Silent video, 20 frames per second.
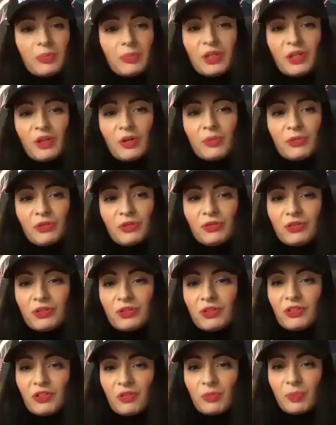an opportunity,
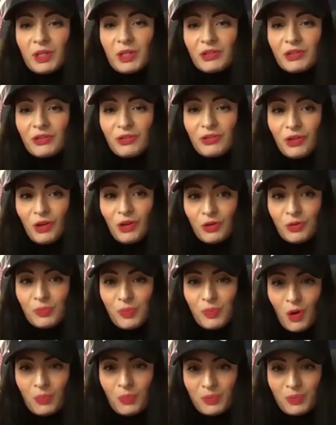because it's been so
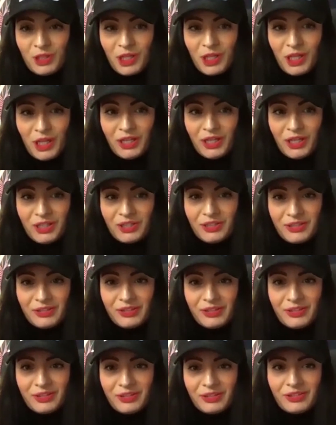popular,
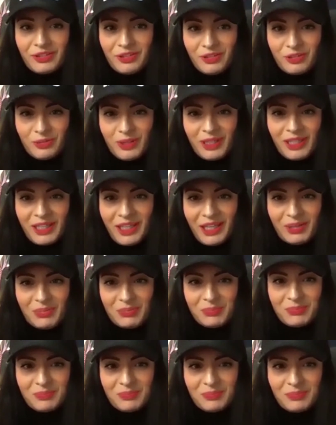to do it
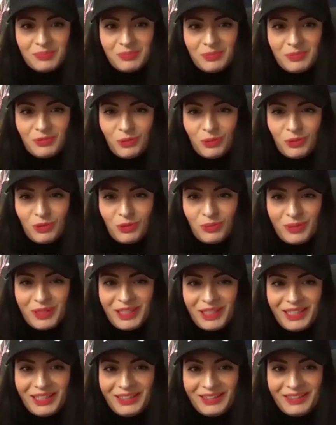again before the
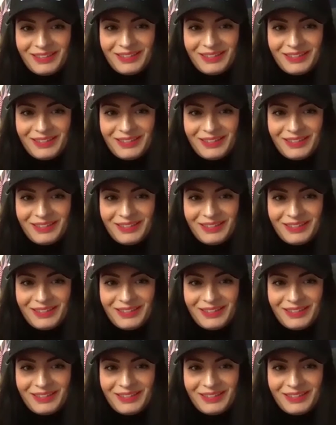28th?